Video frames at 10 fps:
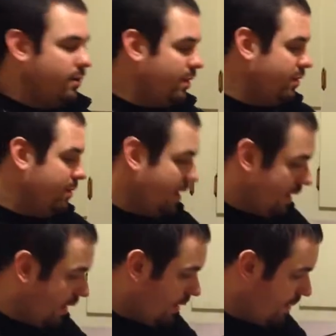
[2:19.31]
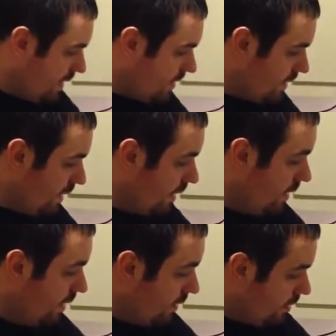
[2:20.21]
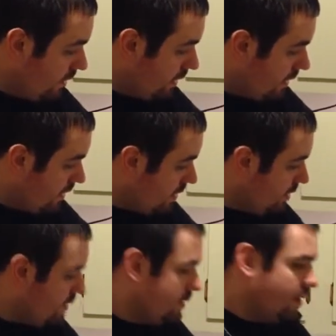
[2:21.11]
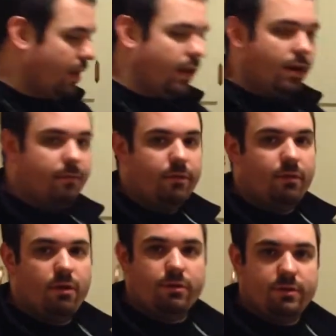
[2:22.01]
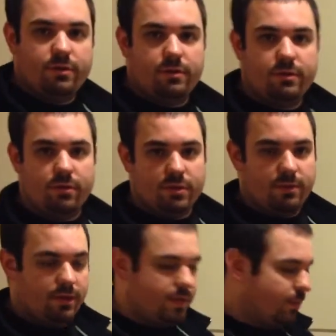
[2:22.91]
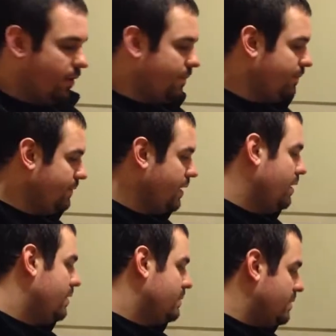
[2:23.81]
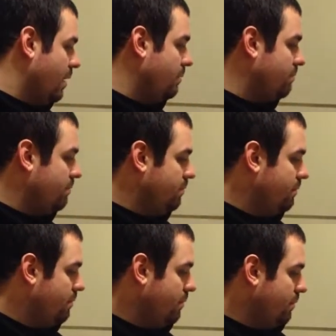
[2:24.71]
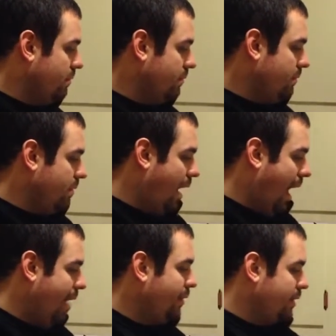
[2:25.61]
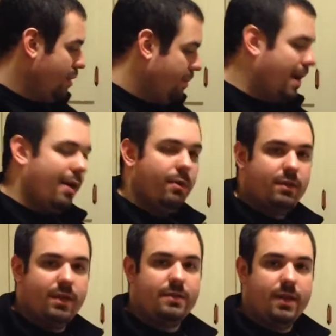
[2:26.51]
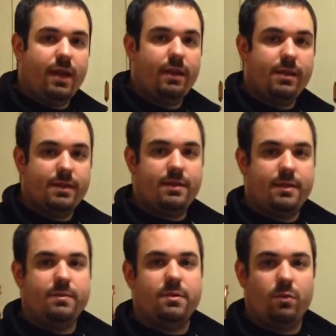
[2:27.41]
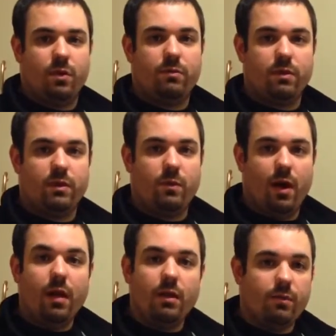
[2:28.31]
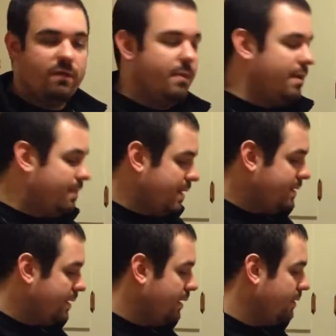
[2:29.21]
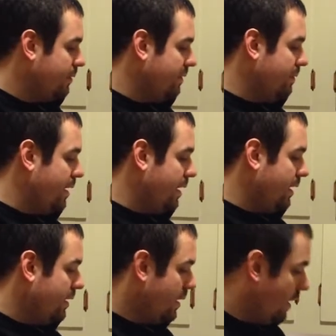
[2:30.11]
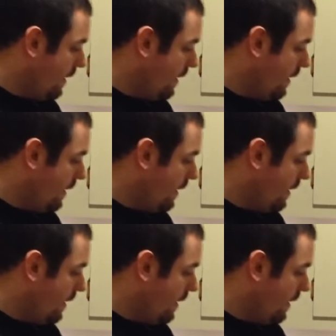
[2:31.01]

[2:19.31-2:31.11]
whether you're making a pizza, cookies, a roast, or something similar. So I would go by what they say. It seems to work really well. We've made pizza, we've made,